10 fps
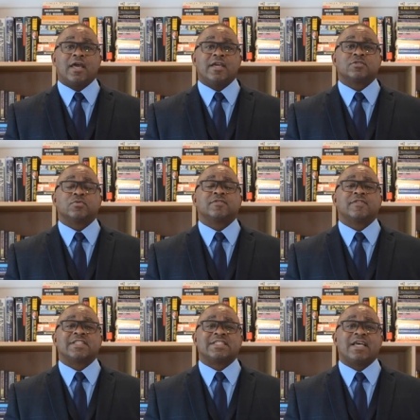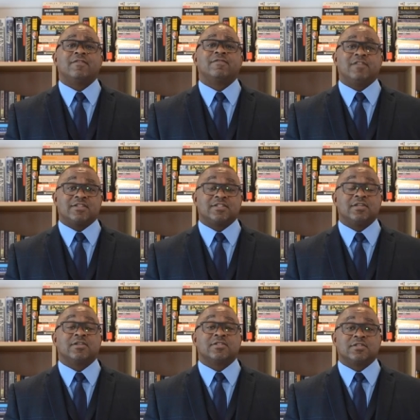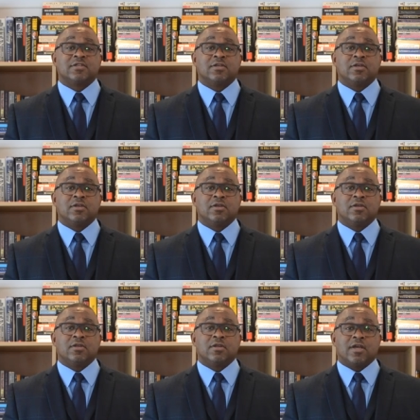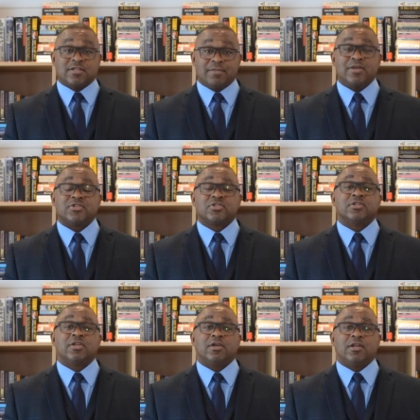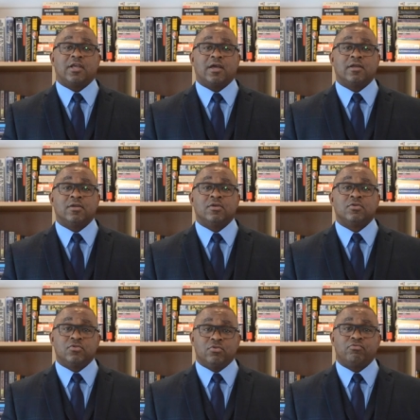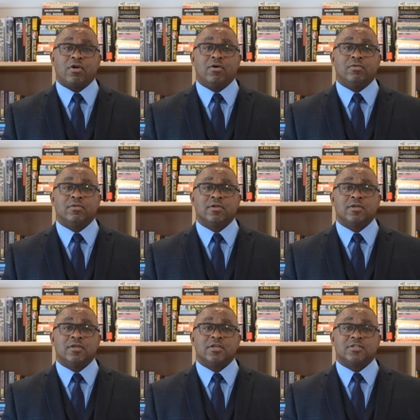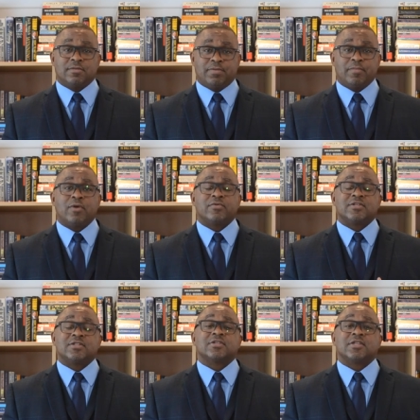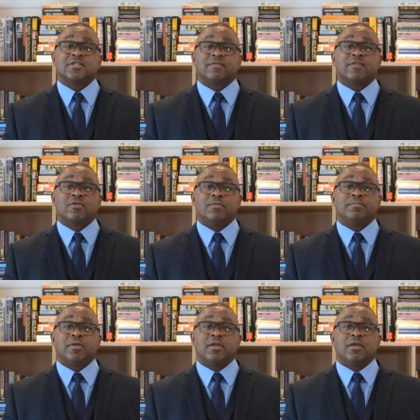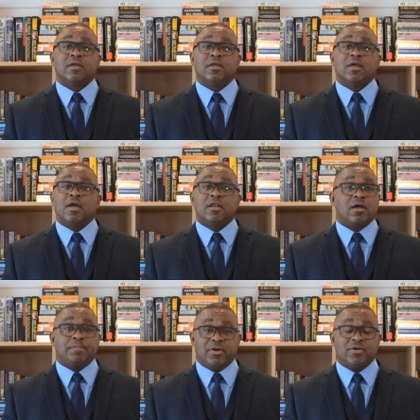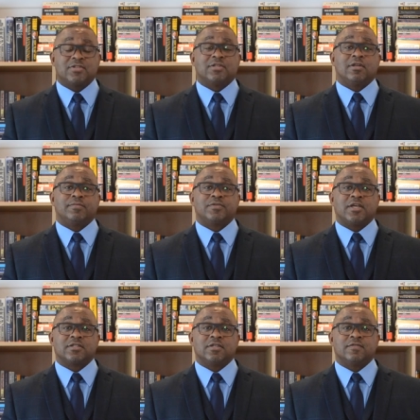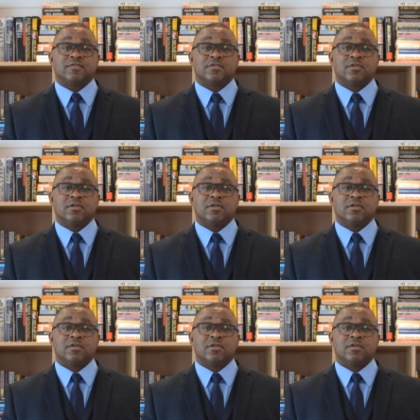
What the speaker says: the S was for selflessness. As I mentioned earlier, your role is to promote the success of the company and not personal objectives.